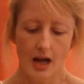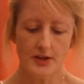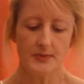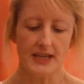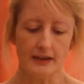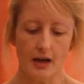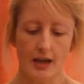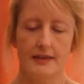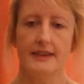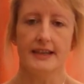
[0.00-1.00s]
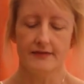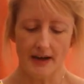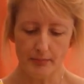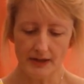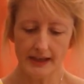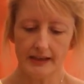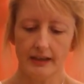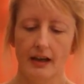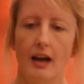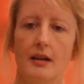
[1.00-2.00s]
100% cotton, this
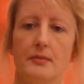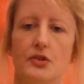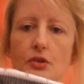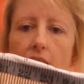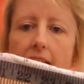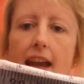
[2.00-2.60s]
fabric. I'm sure